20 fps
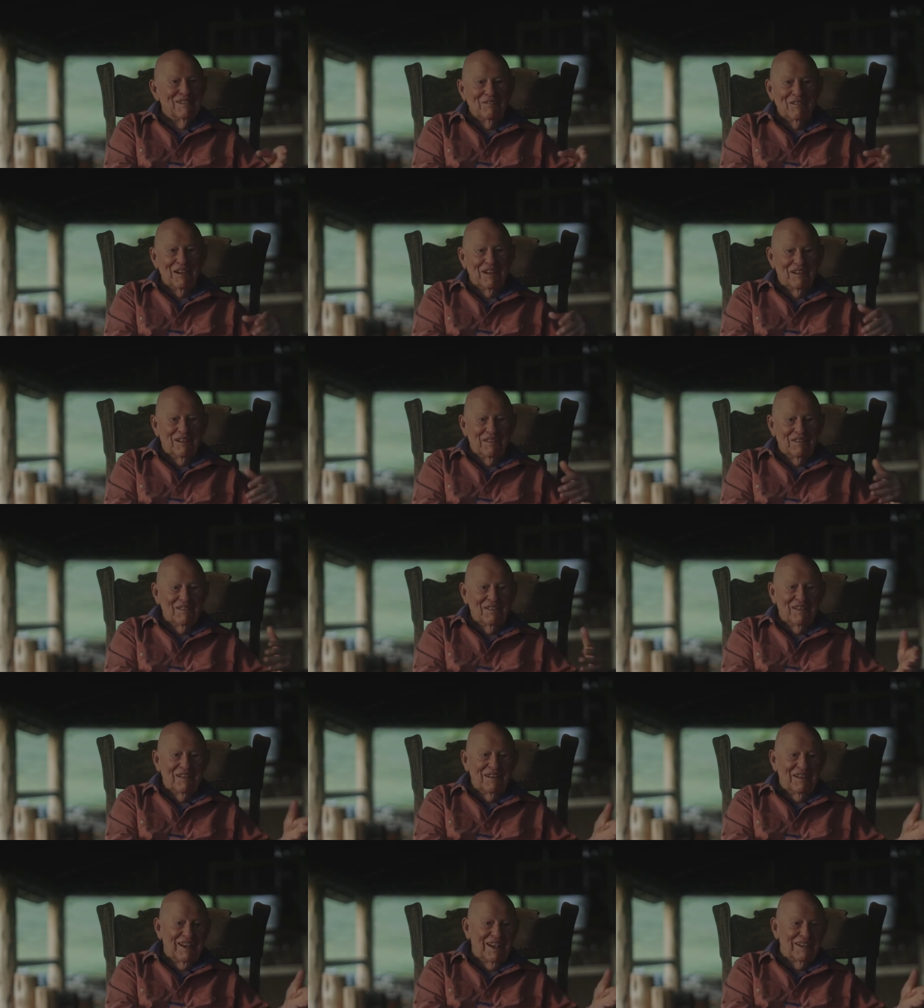Well,
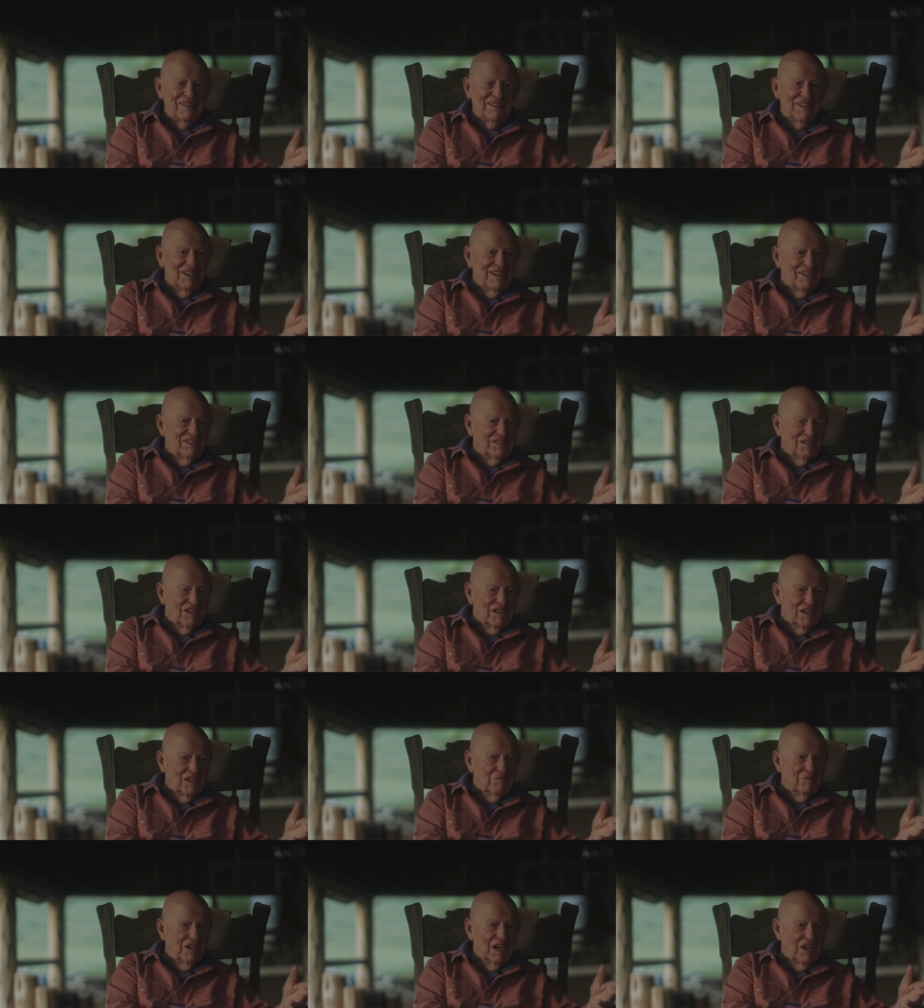I said to
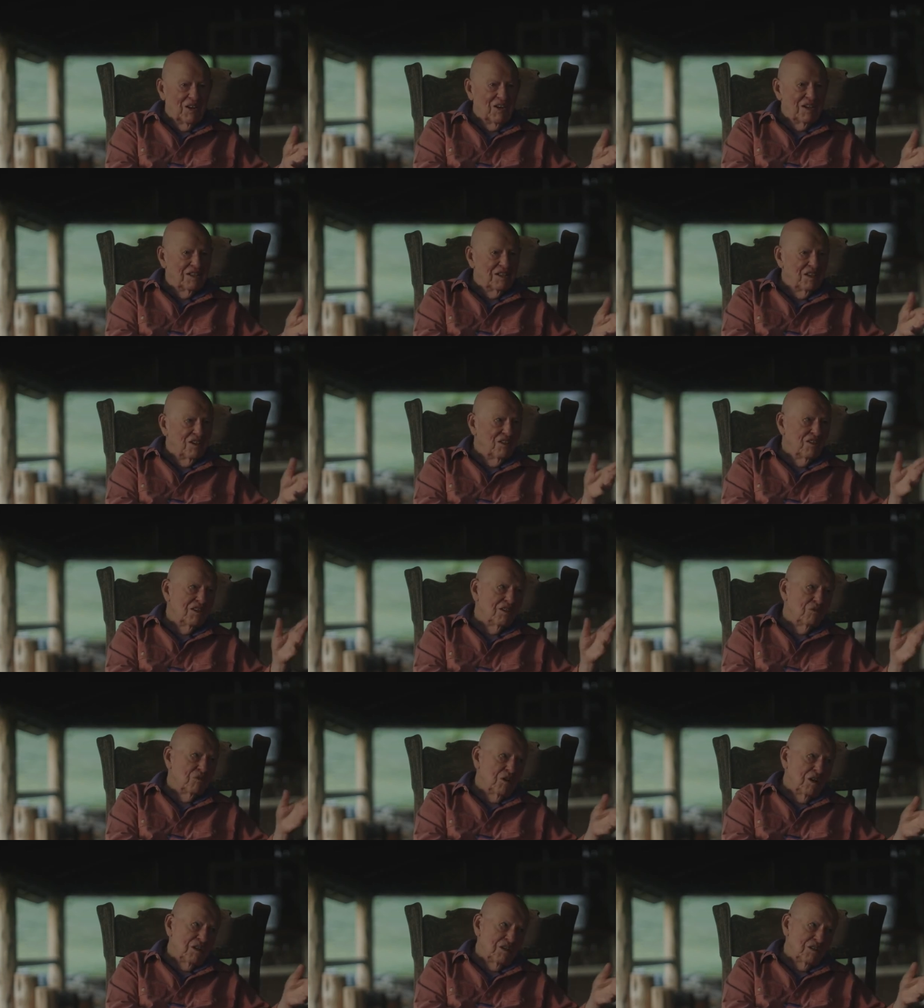him, Harry, the only
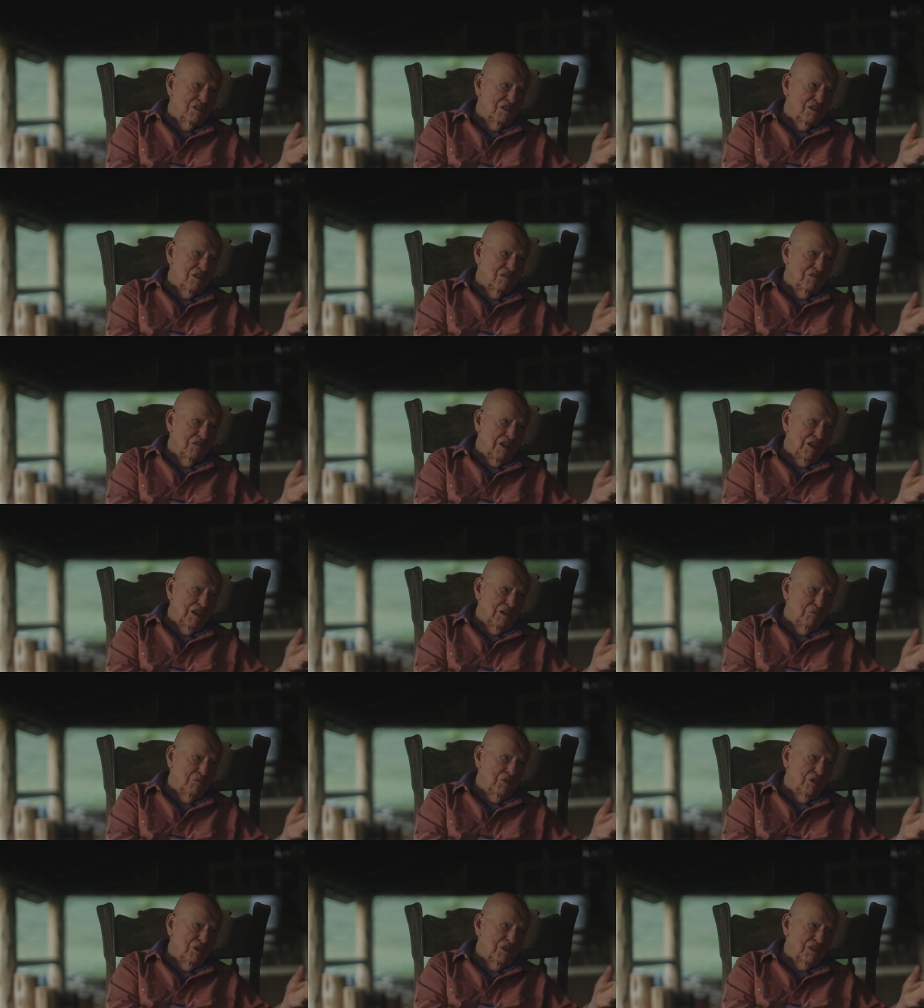way you're going to write a
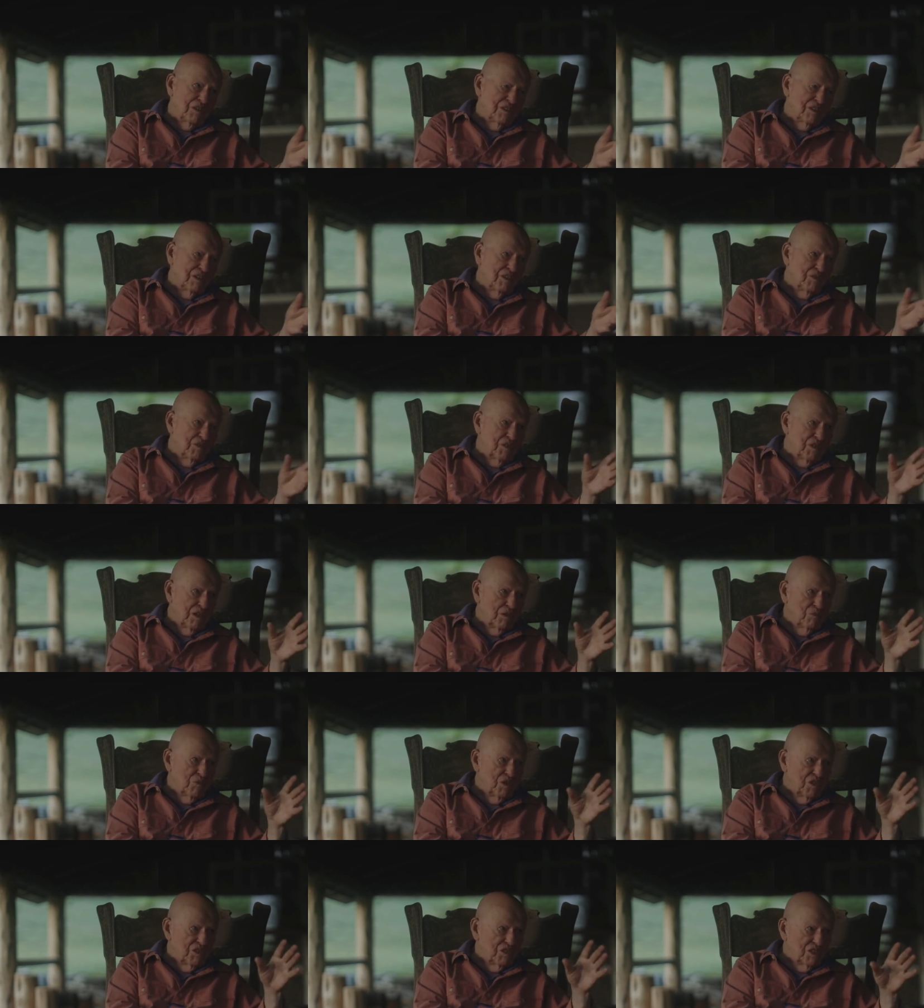book is if
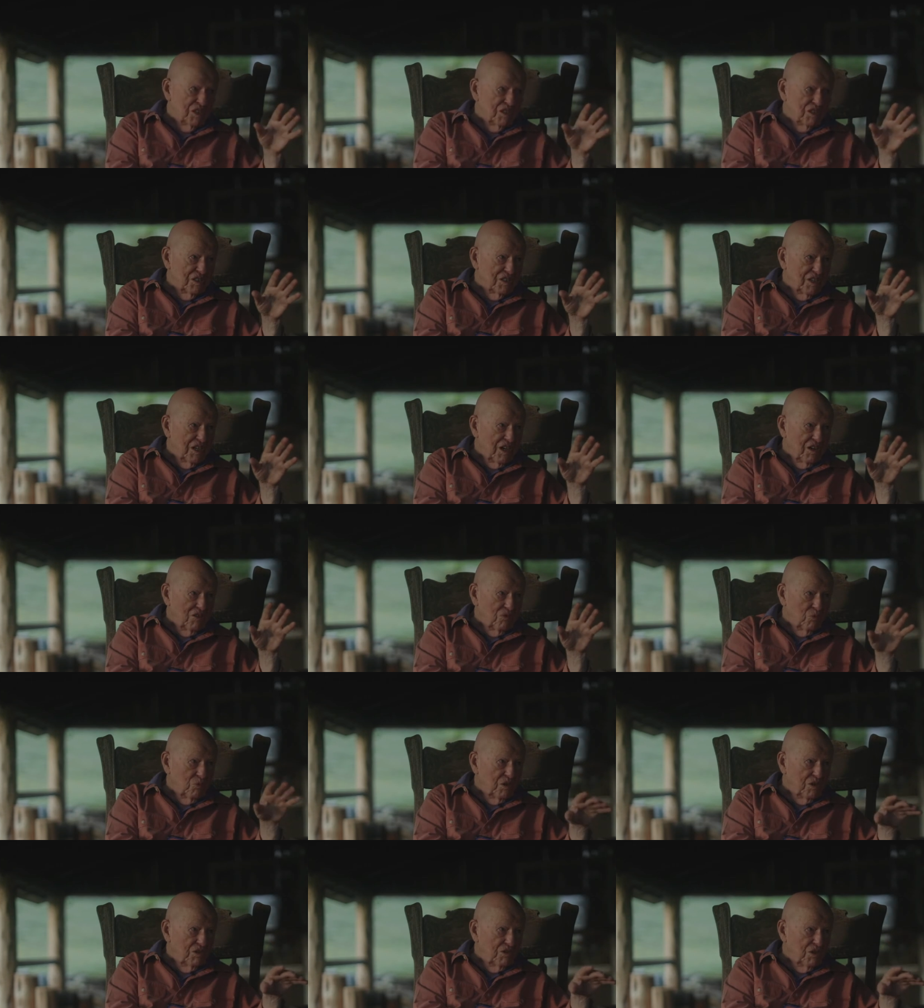someone sits
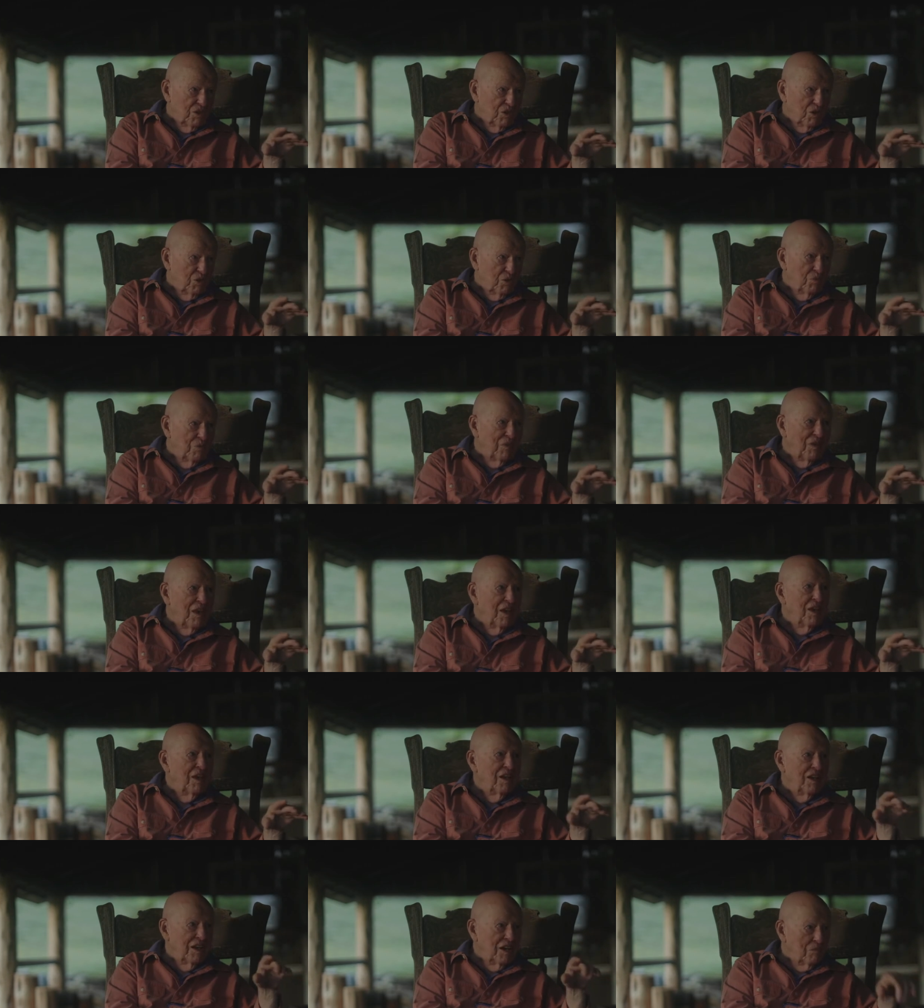down with you
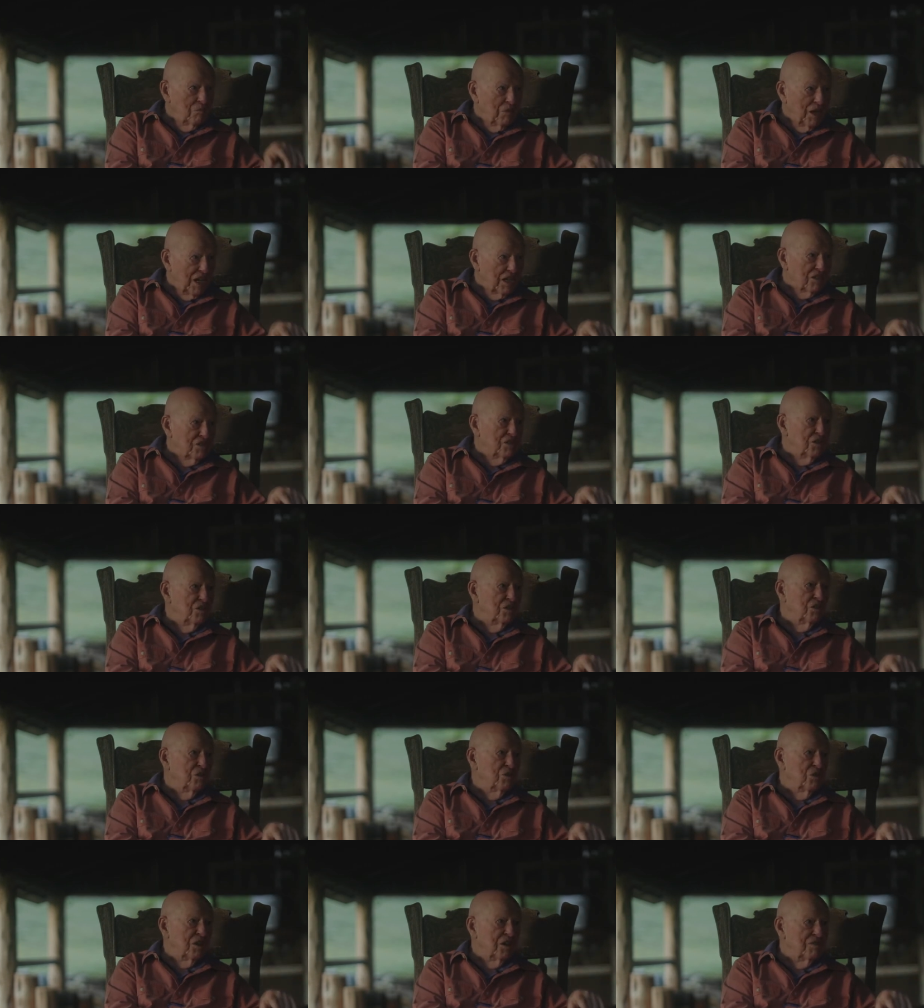and makes you
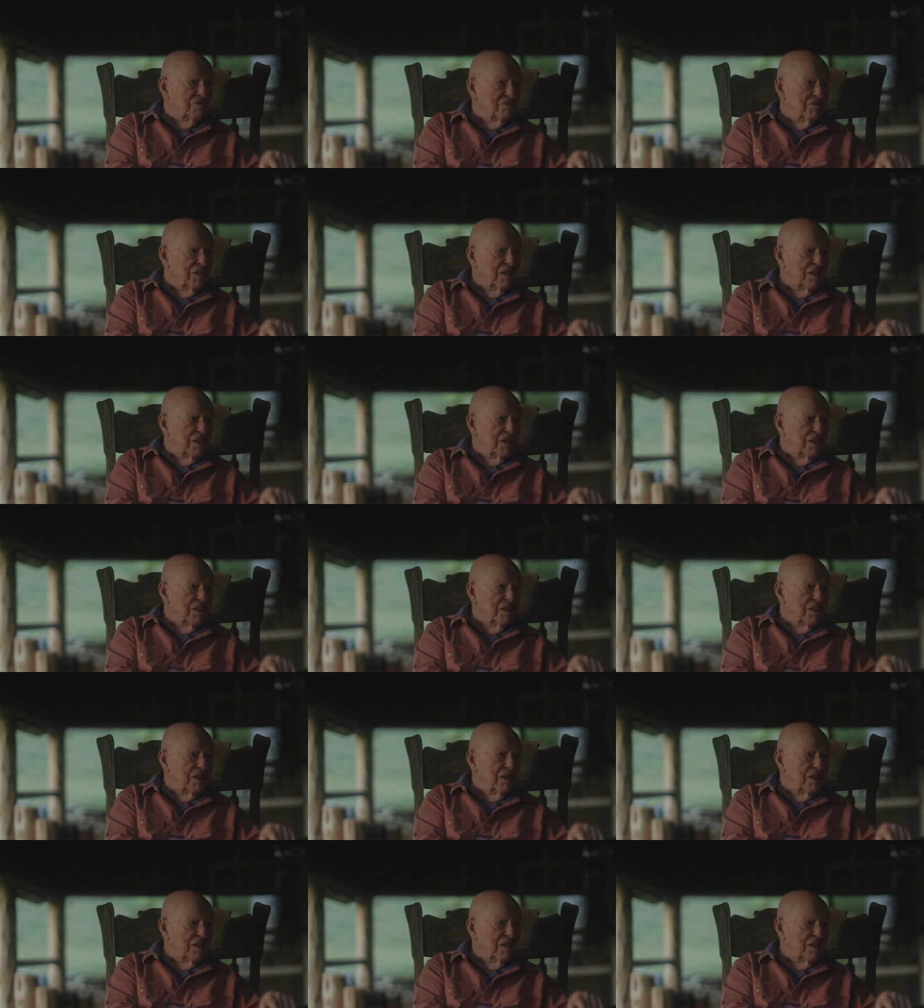do it.